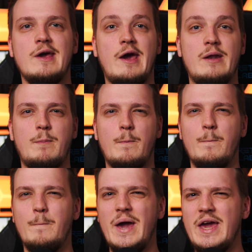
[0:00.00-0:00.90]
And
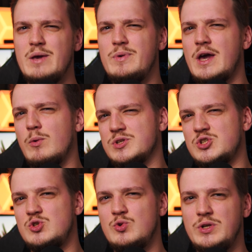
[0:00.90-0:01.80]
maybe I will
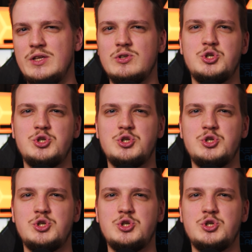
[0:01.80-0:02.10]
soon need to